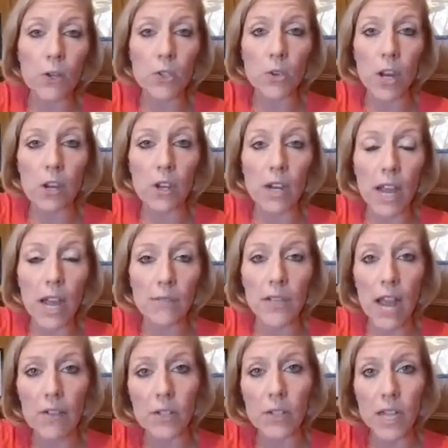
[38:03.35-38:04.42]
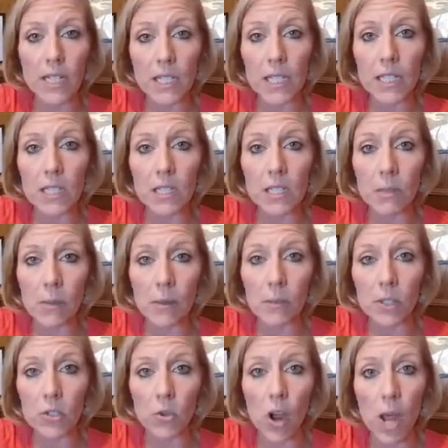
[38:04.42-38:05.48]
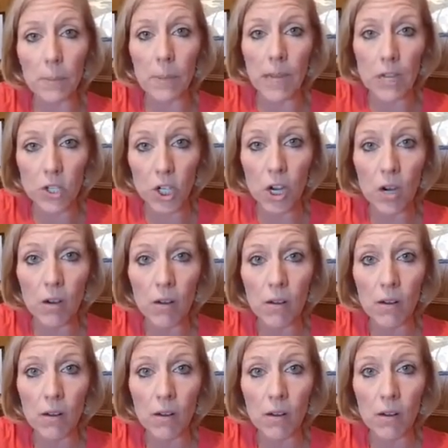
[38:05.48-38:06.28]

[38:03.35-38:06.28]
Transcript: grader, going to have a license to be able to draw a picture?